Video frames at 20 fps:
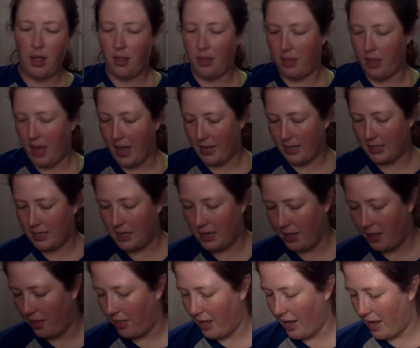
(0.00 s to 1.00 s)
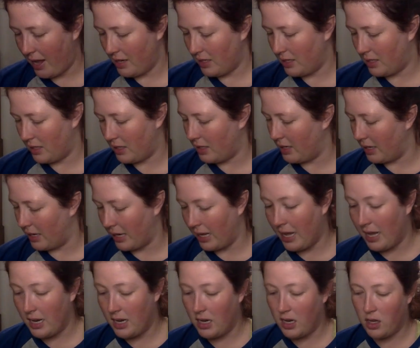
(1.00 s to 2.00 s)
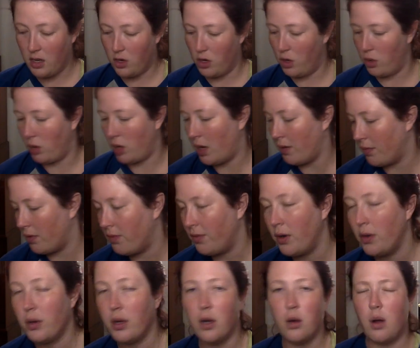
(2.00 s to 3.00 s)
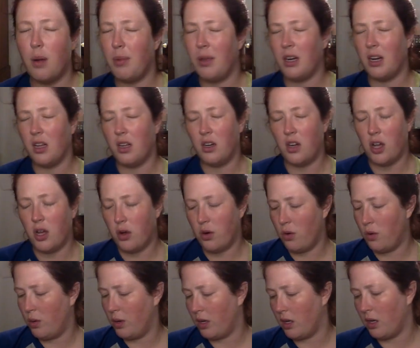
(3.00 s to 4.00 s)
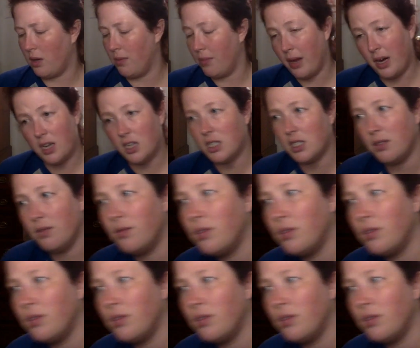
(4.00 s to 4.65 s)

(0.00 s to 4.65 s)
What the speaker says: that's that. And again, no cover photo. No comparison